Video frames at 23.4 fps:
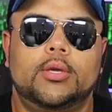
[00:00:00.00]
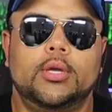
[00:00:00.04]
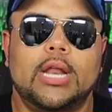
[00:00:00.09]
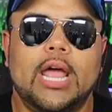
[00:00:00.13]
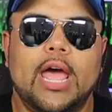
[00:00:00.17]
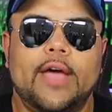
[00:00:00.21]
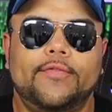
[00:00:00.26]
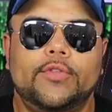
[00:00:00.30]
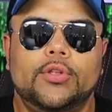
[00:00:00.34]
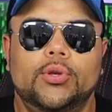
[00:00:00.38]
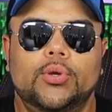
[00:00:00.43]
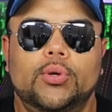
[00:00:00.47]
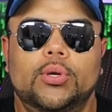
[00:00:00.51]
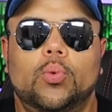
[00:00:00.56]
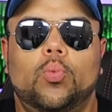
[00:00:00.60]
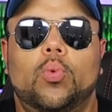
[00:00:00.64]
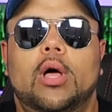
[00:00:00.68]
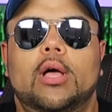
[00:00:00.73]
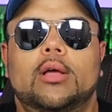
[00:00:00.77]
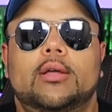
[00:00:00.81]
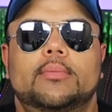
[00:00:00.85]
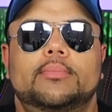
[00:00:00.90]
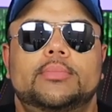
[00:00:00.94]
Good afternoon and
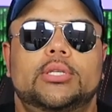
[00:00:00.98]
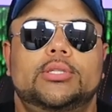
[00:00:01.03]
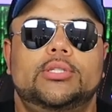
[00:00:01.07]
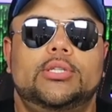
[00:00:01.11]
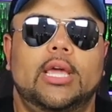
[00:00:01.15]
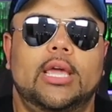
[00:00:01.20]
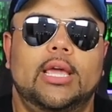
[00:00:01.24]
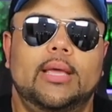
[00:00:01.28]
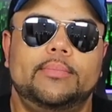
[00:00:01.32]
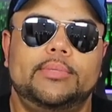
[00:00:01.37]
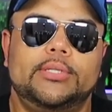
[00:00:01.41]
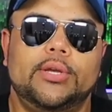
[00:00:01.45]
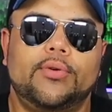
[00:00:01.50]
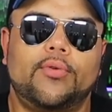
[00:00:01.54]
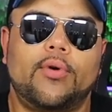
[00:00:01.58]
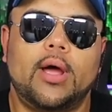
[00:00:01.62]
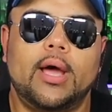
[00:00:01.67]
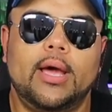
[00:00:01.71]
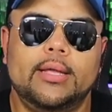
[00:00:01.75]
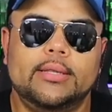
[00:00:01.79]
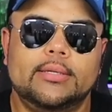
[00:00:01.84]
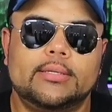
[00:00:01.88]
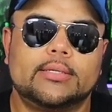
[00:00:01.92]
welcome to James
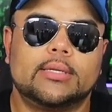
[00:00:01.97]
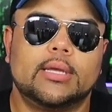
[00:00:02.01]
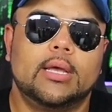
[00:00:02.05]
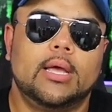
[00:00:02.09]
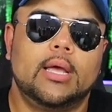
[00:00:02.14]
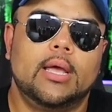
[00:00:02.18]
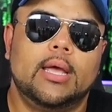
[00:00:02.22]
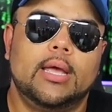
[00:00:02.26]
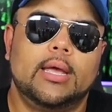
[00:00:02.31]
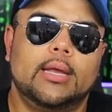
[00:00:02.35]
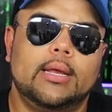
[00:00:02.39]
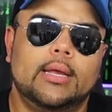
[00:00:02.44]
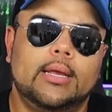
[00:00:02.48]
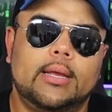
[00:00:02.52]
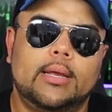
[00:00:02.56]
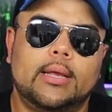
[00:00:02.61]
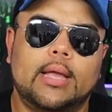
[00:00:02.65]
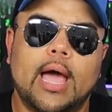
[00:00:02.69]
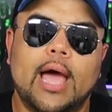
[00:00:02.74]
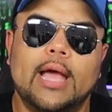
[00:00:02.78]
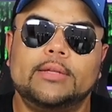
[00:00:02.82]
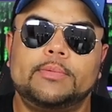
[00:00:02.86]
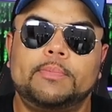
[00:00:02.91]
Rides.
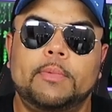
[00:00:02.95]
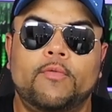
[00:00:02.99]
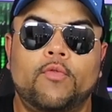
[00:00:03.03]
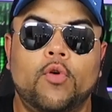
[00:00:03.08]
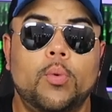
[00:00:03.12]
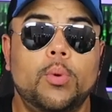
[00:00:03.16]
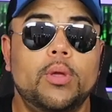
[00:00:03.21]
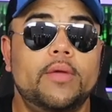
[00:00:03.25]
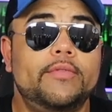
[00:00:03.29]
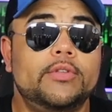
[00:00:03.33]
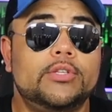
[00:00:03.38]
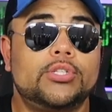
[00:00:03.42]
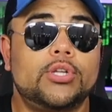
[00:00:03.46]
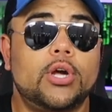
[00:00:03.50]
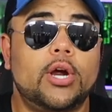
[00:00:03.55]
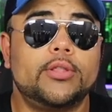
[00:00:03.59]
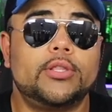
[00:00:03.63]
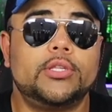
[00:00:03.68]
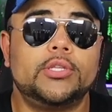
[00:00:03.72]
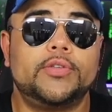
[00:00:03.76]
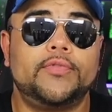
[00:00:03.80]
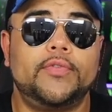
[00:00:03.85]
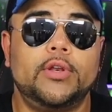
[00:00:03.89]
Guys, before we even
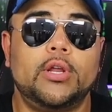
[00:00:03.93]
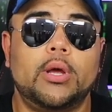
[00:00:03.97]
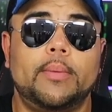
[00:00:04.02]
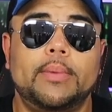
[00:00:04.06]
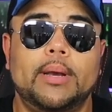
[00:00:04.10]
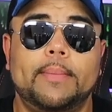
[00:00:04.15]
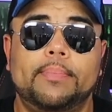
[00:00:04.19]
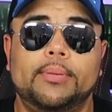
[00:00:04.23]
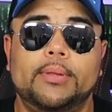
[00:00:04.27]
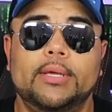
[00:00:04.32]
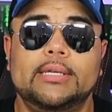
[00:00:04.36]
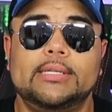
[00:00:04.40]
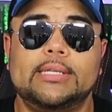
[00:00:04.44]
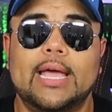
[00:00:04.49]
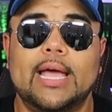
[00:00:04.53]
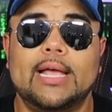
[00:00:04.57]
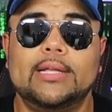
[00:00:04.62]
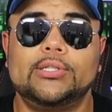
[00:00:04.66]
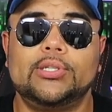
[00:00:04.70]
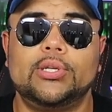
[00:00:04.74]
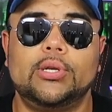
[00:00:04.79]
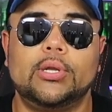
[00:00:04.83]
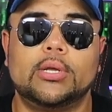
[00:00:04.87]
start this video, I'm going to please
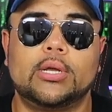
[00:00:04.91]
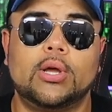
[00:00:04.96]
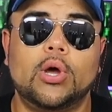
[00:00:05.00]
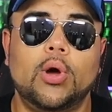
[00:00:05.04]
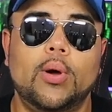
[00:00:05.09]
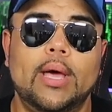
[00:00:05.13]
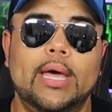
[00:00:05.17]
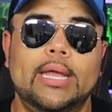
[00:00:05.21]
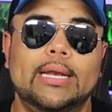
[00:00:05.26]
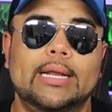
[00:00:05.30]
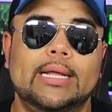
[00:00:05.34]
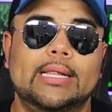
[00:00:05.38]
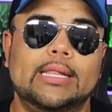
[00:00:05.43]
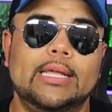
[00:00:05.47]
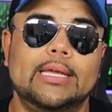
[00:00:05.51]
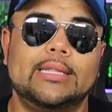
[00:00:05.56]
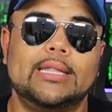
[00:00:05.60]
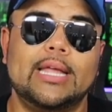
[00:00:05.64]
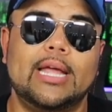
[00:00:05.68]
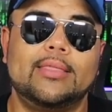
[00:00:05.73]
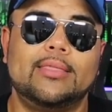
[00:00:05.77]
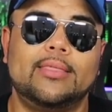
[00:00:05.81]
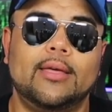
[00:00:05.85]
ask you to go ahead and
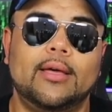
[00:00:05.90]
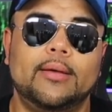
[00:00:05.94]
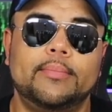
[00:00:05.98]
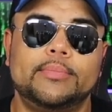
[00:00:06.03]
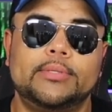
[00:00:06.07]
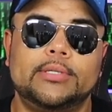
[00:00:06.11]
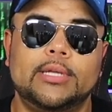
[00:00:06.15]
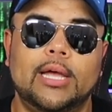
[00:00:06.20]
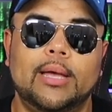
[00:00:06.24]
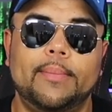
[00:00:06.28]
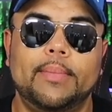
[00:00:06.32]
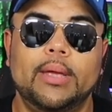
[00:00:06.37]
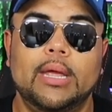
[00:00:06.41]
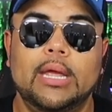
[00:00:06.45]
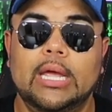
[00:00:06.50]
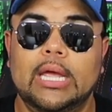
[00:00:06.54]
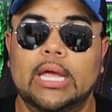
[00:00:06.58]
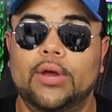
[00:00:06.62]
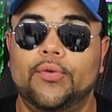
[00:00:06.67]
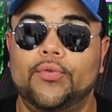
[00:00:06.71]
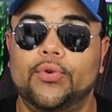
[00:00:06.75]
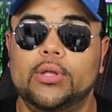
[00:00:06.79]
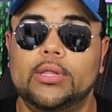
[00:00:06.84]
click that thumbs up.
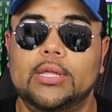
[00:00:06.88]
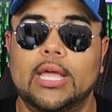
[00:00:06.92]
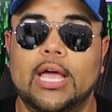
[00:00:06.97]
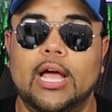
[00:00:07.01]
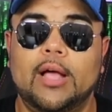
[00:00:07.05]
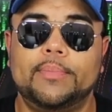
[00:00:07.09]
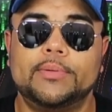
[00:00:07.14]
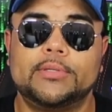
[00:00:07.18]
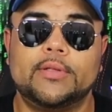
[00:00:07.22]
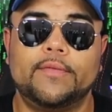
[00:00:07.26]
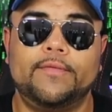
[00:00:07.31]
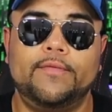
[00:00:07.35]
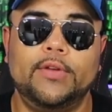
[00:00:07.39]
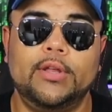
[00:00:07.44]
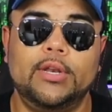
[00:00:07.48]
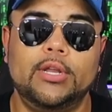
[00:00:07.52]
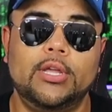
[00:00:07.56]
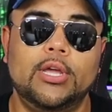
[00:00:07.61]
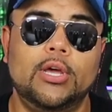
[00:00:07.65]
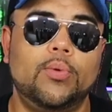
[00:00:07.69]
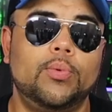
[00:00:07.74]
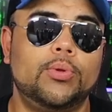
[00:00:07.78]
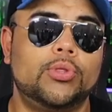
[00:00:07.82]
It really helps the
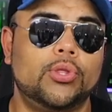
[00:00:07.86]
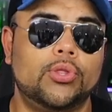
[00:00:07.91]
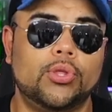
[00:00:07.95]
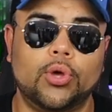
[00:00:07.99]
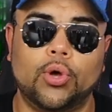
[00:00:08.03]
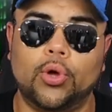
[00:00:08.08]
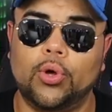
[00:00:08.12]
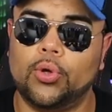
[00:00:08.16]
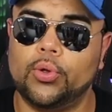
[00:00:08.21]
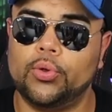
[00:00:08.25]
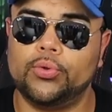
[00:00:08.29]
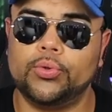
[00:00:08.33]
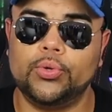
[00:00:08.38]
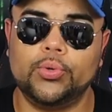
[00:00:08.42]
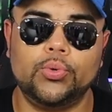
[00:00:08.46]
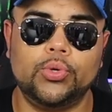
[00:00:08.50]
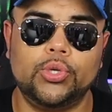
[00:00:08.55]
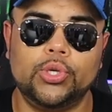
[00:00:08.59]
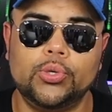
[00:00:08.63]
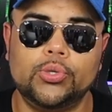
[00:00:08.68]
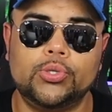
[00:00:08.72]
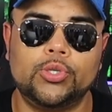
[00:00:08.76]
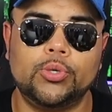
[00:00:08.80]
video with the whole
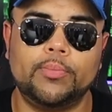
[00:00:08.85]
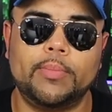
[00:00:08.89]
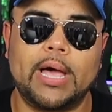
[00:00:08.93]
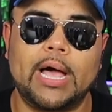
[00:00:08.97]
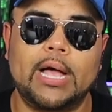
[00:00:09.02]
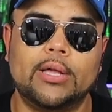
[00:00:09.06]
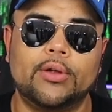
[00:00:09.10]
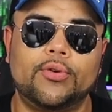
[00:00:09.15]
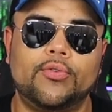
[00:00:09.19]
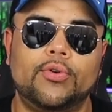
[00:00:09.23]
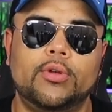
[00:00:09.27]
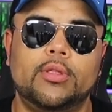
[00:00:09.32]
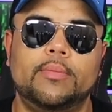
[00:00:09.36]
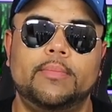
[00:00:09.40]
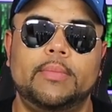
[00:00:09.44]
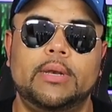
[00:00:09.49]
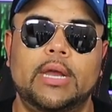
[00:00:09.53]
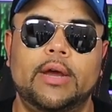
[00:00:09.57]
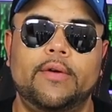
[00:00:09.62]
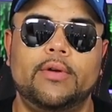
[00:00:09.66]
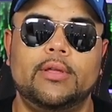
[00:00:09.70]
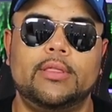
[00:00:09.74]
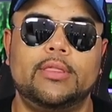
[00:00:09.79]
new YouTube algorithm
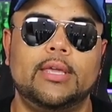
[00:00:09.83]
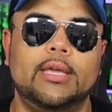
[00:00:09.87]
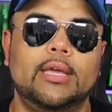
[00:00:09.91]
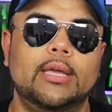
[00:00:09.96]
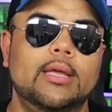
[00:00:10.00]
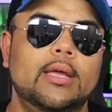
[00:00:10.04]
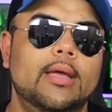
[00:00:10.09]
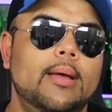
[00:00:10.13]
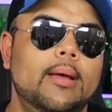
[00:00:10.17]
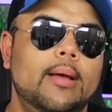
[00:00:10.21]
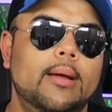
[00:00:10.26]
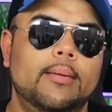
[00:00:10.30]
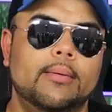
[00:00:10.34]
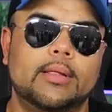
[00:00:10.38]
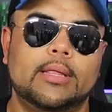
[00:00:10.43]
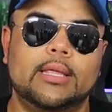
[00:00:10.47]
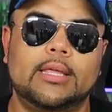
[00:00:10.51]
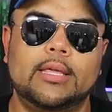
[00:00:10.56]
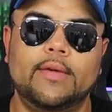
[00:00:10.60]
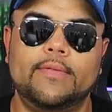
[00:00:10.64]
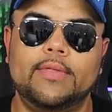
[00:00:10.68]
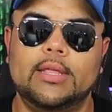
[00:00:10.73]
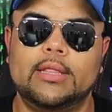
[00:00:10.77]
and everything.
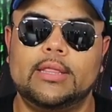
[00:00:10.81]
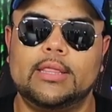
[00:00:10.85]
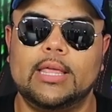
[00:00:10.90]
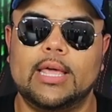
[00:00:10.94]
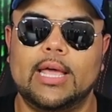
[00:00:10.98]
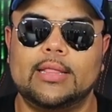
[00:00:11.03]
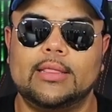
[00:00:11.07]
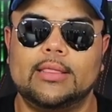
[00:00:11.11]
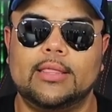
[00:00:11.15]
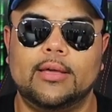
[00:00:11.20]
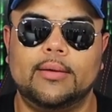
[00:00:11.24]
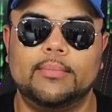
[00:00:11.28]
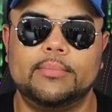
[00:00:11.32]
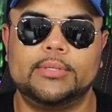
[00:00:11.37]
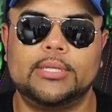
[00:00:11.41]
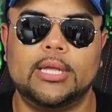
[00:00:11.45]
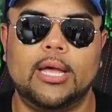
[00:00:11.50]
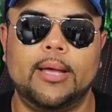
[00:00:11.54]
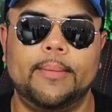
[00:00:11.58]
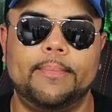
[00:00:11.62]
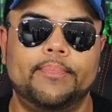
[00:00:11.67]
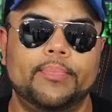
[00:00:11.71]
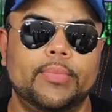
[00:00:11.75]
Give it that thumbs
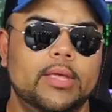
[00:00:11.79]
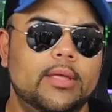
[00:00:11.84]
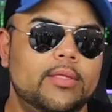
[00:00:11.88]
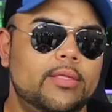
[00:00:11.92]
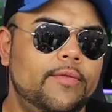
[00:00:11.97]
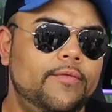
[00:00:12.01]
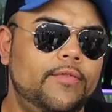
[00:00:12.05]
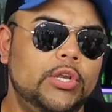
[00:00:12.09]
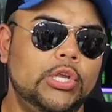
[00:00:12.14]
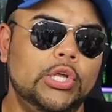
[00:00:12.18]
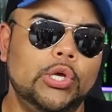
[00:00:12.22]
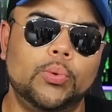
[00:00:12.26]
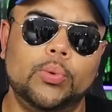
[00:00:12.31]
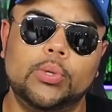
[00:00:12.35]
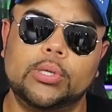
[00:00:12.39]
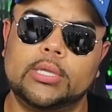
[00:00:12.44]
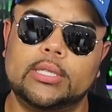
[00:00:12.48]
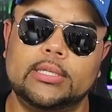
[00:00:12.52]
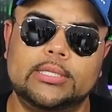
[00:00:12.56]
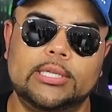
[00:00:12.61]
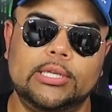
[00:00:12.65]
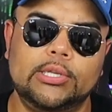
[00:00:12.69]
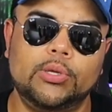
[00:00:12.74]
up. The video
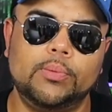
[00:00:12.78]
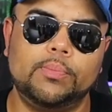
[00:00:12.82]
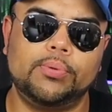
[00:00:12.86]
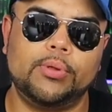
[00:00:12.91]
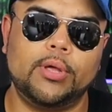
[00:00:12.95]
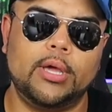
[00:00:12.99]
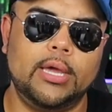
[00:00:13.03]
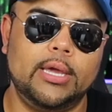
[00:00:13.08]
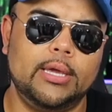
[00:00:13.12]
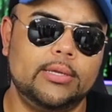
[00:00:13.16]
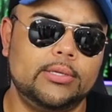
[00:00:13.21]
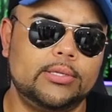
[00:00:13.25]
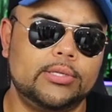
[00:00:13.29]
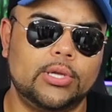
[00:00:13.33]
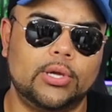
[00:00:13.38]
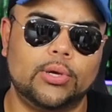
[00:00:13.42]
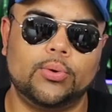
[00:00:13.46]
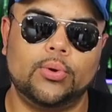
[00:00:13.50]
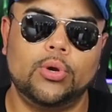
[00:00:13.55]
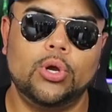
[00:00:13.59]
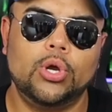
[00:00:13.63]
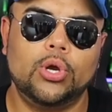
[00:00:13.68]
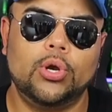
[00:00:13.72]
will continue playing,
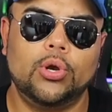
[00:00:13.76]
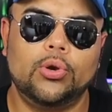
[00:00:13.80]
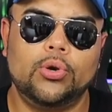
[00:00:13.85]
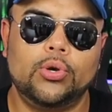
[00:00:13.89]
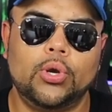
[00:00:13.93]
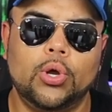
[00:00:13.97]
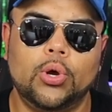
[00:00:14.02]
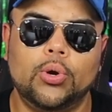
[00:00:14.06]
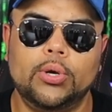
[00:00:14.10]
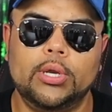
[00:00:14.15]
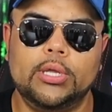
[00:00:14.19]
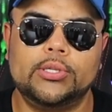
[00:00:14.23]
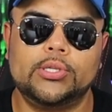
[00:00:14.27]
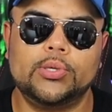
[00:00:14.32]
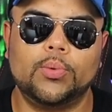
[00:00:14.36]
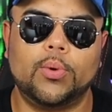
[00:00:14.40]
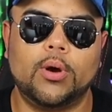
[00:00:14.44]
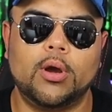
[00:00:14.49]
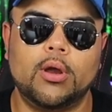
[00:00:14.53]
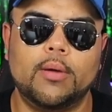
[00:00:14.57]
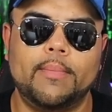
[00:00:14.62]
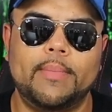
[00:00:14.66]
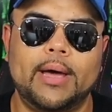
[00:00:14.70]
so no need to
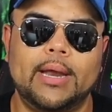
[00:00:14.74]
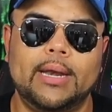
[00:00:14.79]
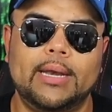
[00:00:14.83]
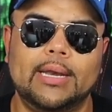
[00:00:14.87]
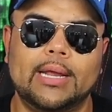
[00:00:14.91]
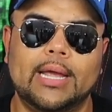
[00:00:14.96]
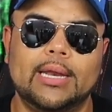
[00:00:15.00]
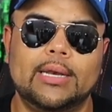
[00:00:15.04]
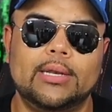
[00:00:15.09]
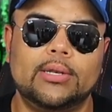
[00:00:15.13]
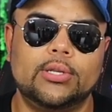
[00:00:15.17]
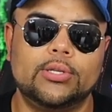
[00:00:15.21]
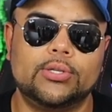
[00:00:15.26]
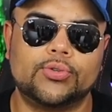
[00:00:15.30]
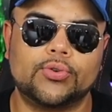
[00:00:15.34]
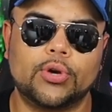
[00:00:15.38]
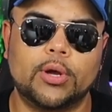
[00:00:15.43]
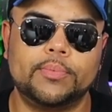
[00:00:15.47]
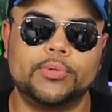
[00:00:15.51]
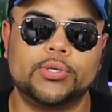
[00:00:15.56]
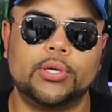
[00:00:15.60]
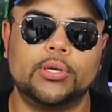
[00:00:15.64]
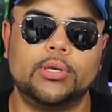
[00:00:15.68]
worry about any kind of
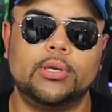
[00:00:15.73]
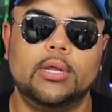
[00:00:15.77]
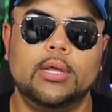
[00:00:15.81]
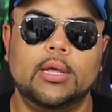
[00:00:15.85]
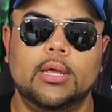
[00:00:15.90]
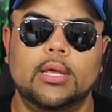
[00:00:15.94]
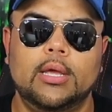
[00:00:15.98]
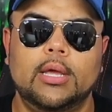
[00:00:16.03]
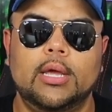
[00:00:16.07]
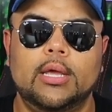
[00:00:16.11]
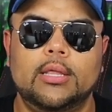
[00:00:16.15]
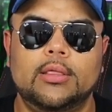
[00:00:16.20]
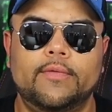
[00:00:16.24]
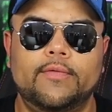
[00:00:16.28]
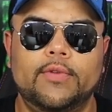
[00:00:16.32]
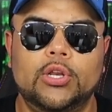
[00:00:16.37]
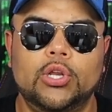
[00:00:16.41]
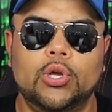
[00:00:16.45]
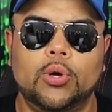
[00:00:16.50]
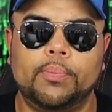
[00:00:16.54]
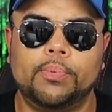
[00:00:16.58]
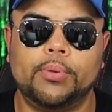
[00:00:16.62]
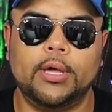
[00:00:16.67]
disruption in the
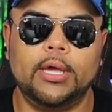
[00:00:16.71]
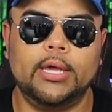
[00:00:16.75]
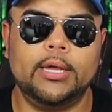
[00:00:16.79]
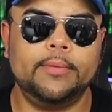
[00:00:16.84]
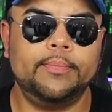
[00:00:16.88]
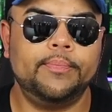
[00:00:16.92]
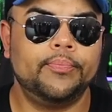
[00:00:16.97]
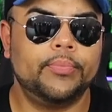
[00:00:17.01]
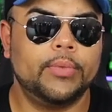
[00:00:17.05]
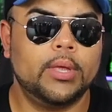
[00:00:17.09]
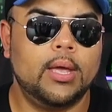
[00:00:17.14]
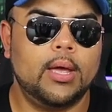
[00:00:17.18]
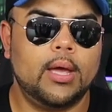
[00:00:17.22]
video playing.